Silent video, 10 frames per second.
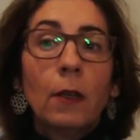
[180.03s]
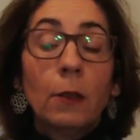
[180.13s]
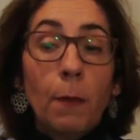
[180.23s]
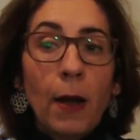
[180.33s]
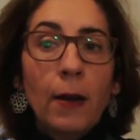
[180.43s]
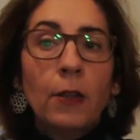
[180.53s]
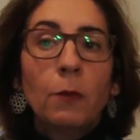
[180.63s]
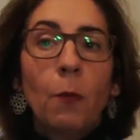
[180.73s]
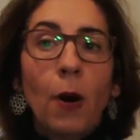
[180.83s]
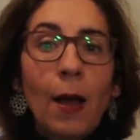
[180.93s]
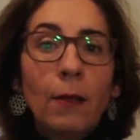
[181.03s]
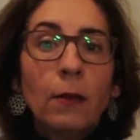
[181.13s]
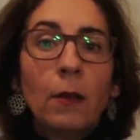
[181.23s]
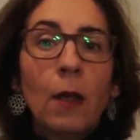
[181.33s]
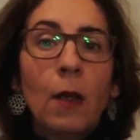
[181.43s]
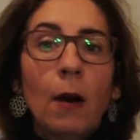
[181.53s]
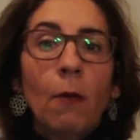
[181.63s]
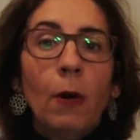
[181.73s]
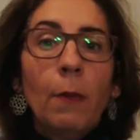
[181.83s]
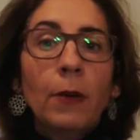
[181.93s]
Spanish brands
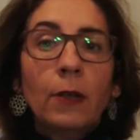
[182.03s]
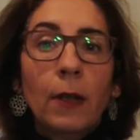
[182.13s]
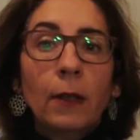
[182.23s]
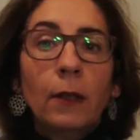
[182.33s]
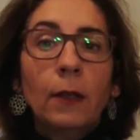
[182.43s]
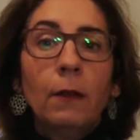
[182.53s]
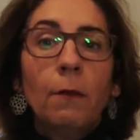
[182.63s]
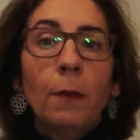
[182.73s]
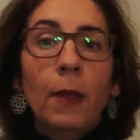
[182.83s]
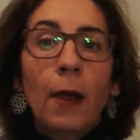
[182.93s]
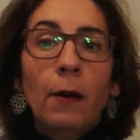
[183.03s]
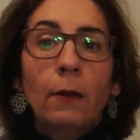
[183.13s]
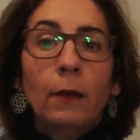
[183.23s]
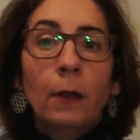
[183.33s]
representing their